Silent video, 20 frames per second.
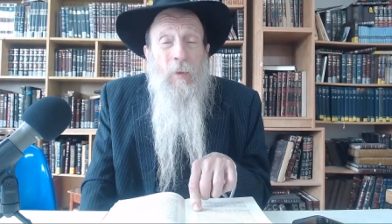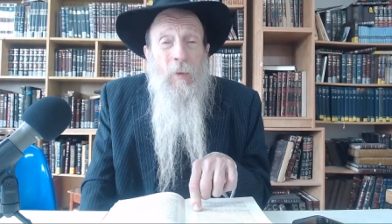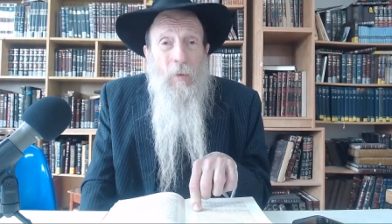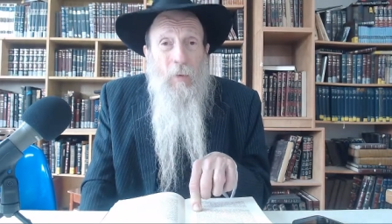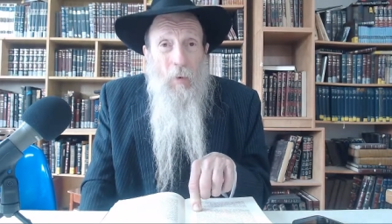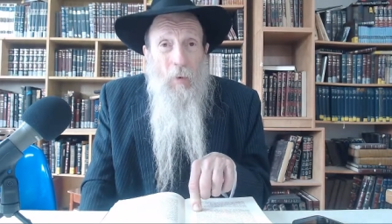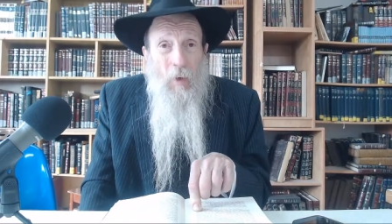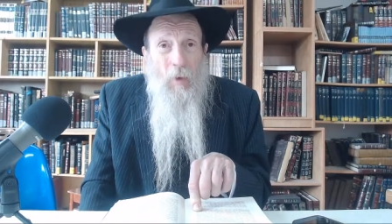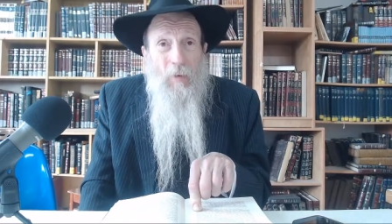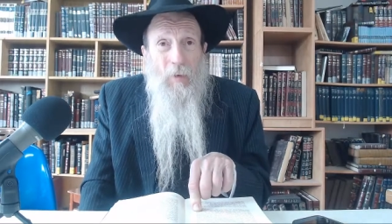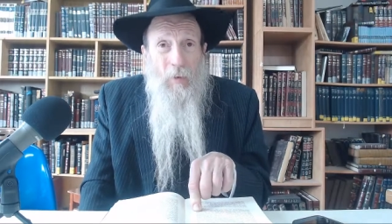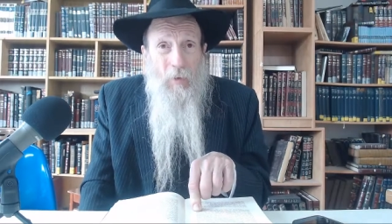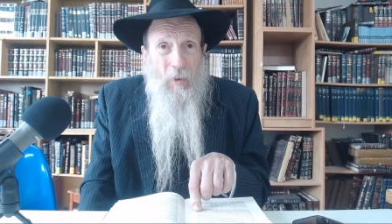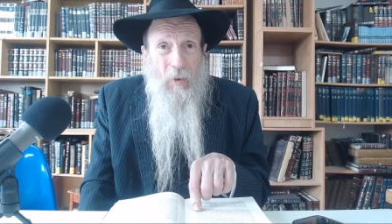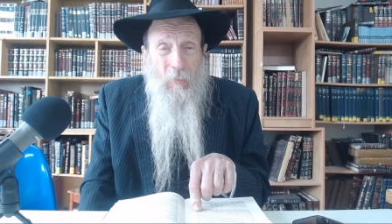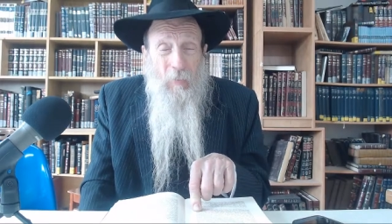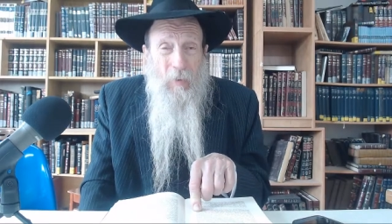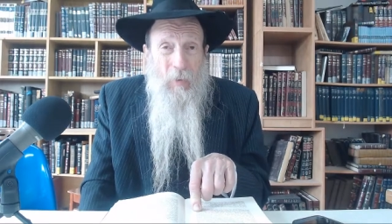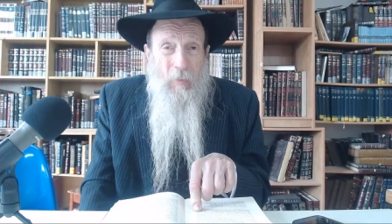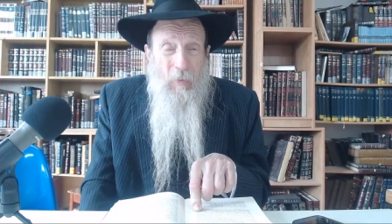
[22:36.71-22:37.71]
To all the other
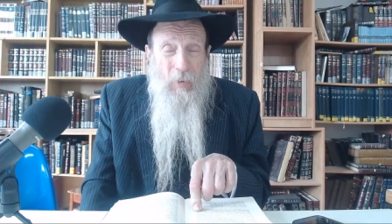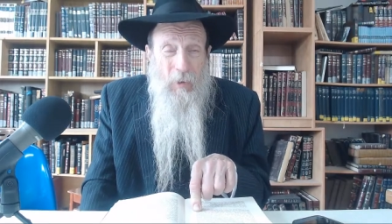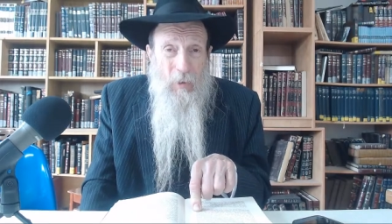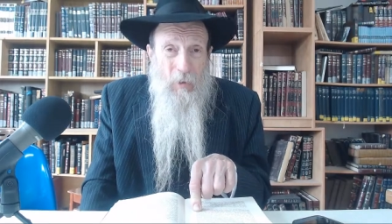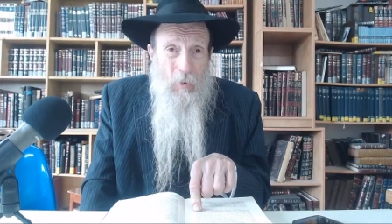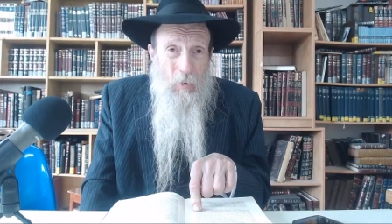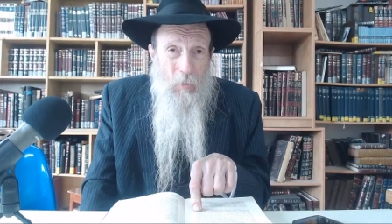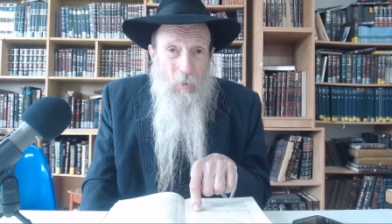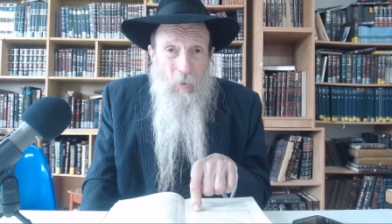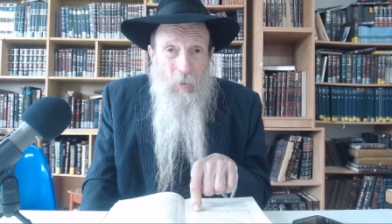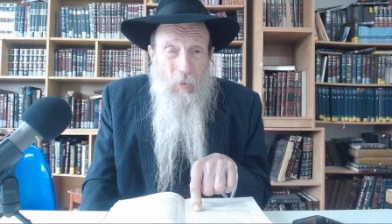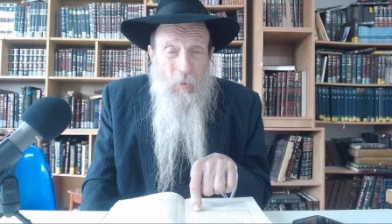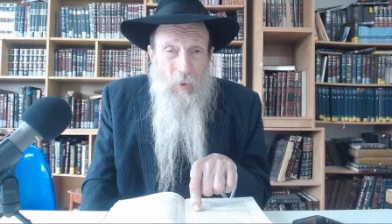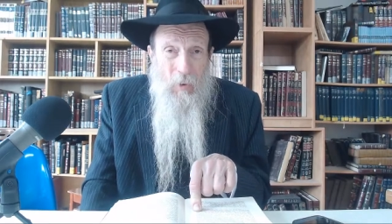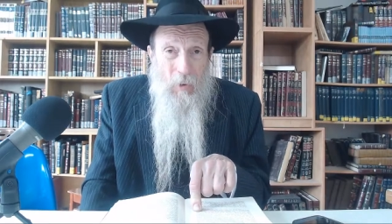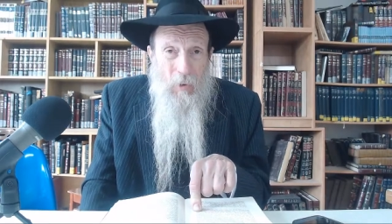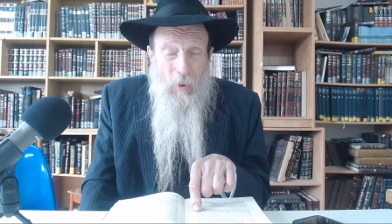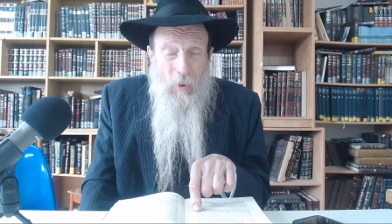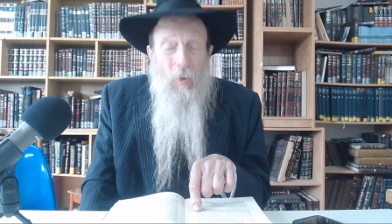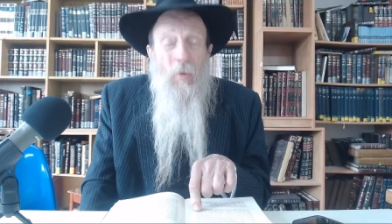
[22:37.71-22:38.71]
commandments he could do on
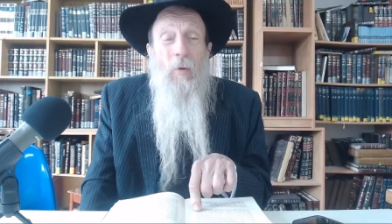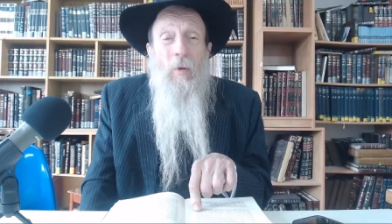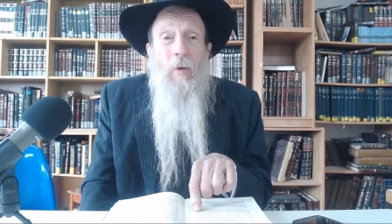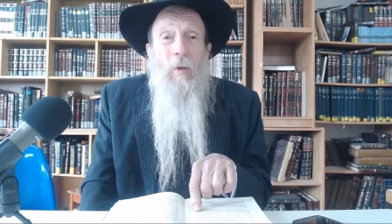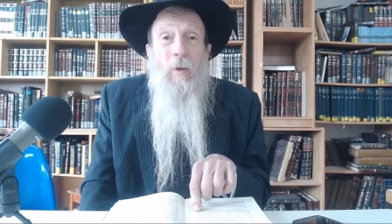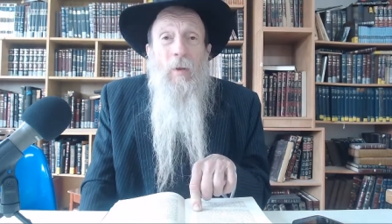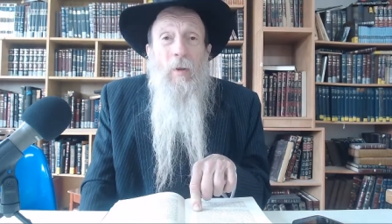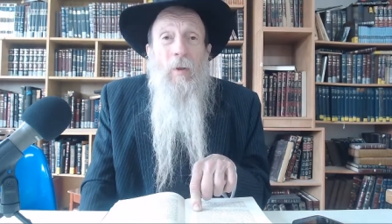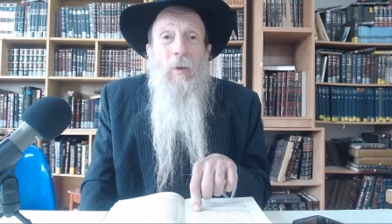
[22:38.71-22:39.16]
his own.